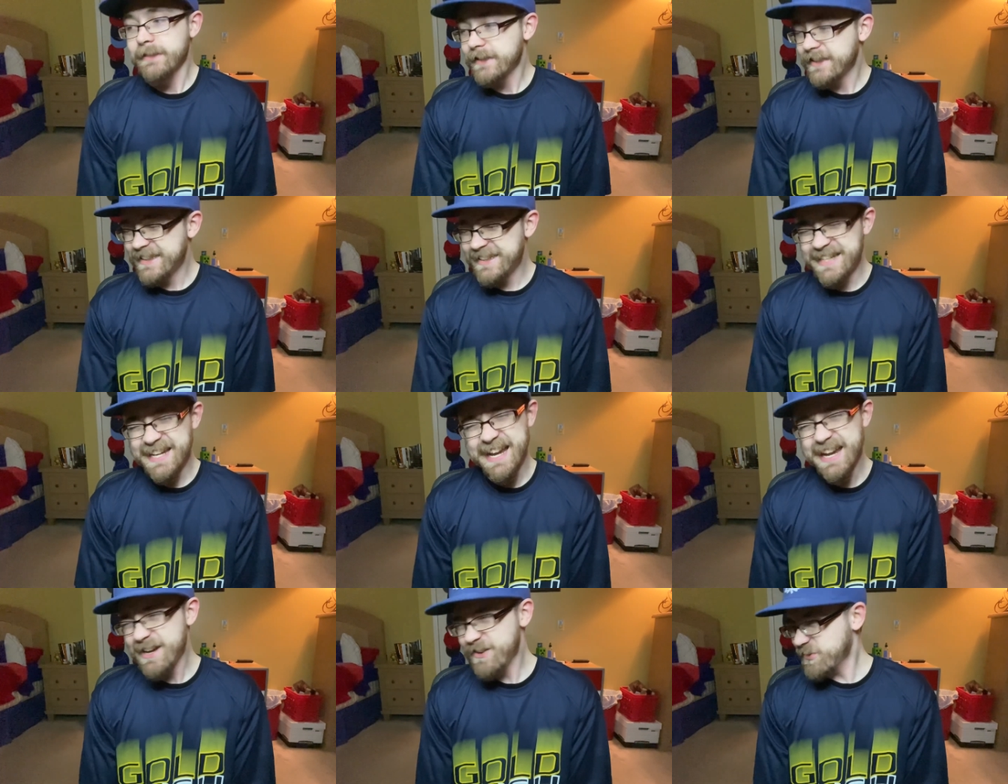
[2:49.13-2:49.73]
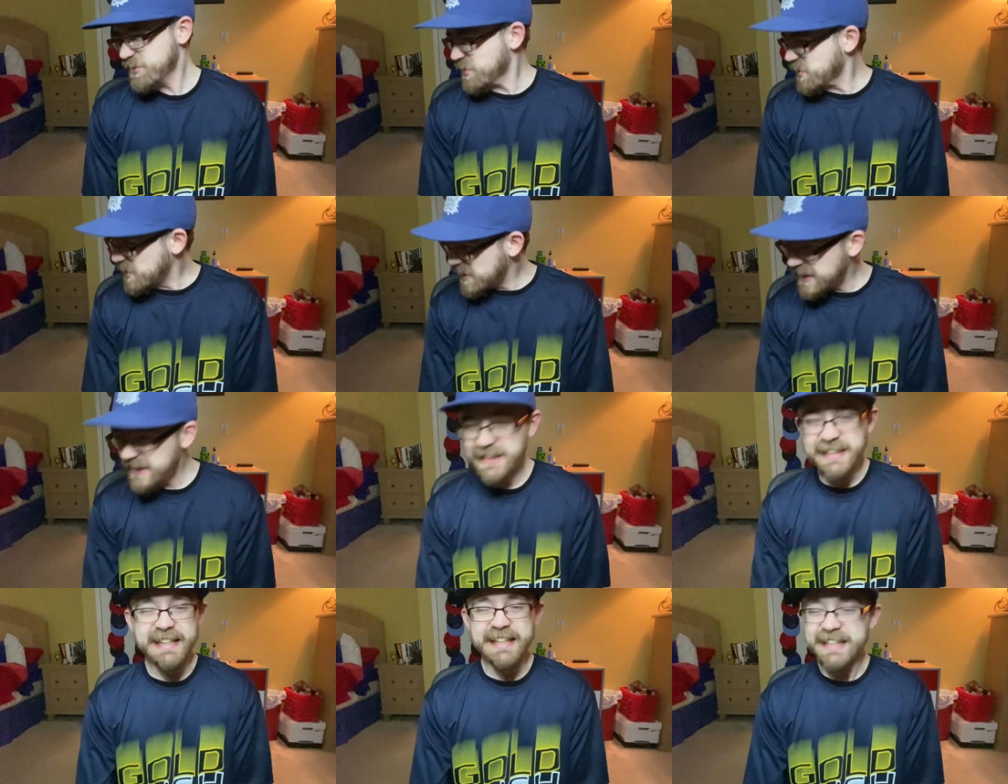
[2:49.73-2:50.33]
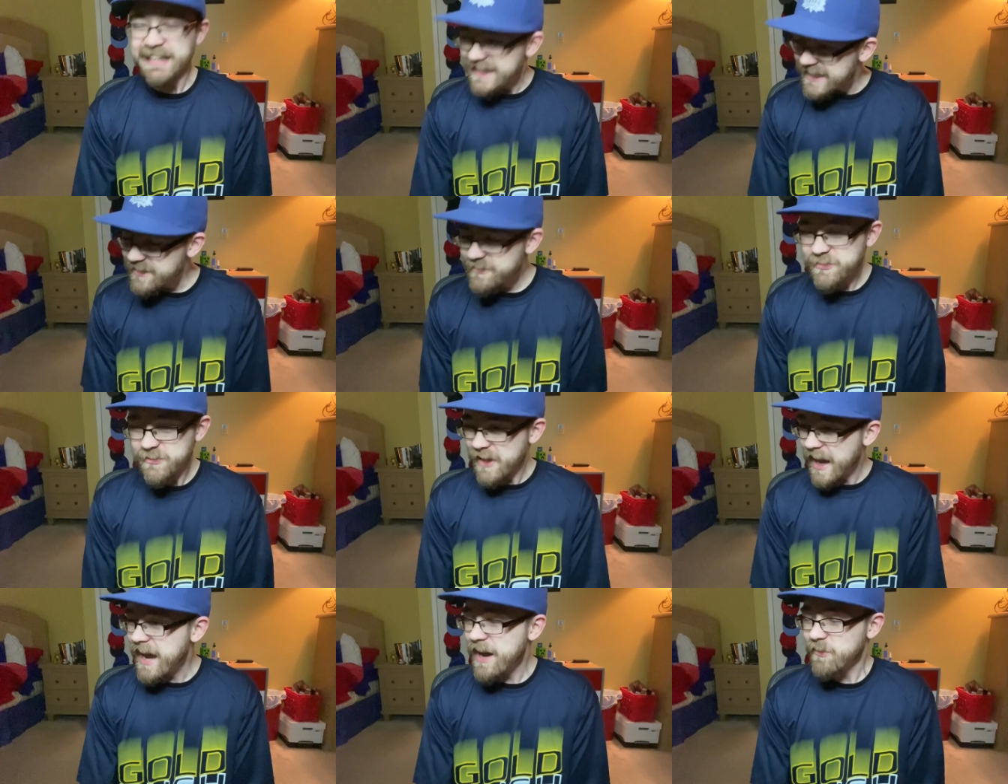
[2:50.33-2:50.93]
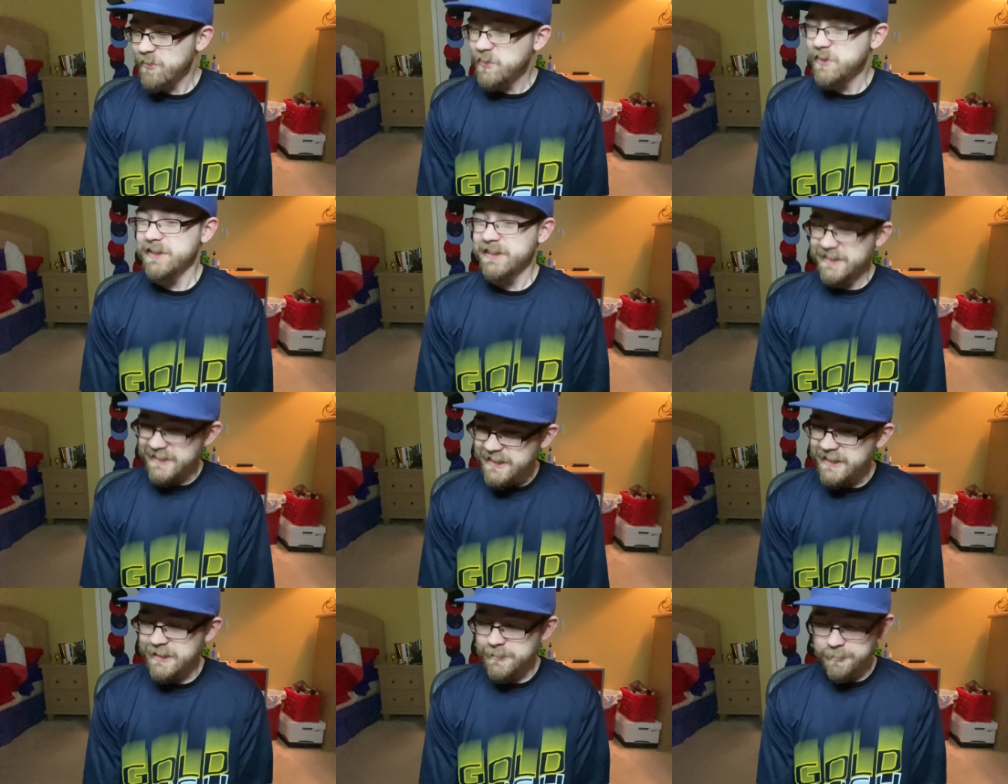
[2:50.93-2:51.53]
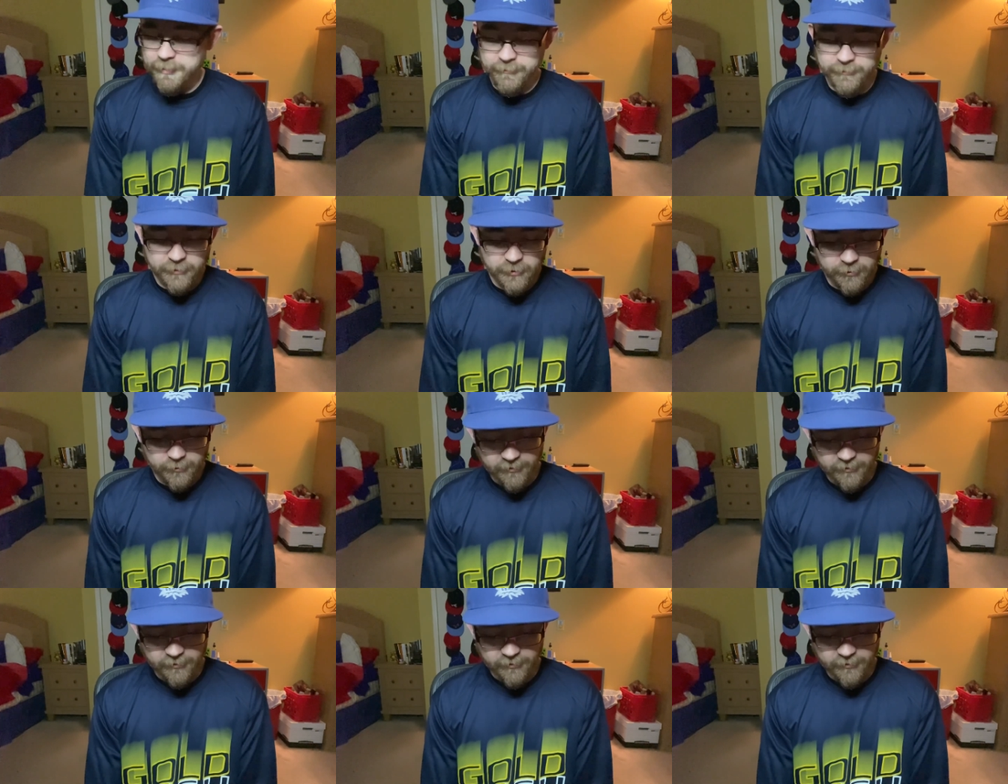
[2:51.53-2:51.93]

Can't really give that one up if you're